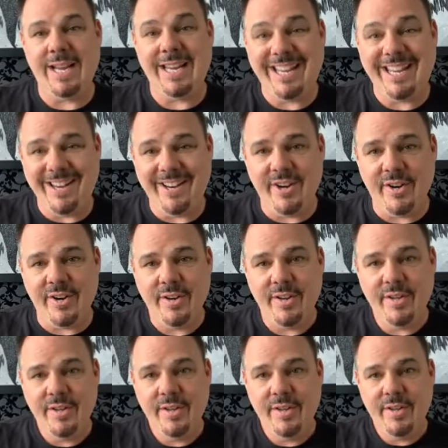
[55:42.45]
a year,
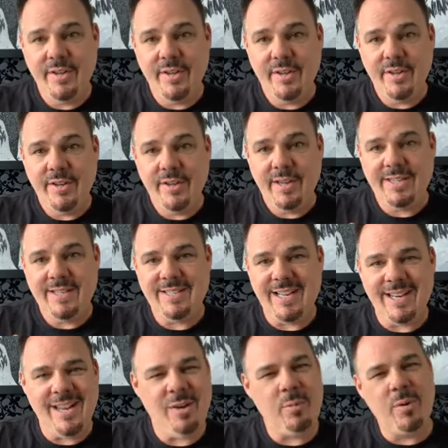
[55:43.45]
is
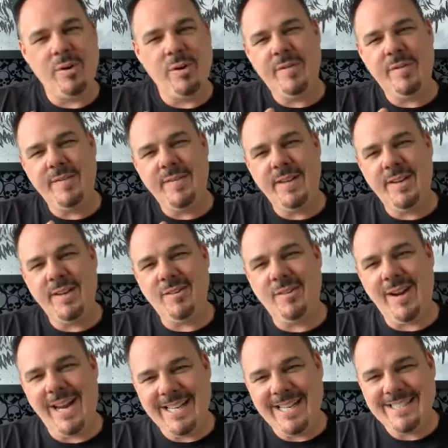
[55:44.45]
that not worth fifteen
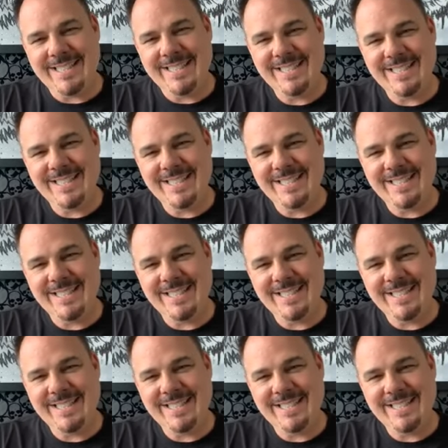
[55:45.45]
grand?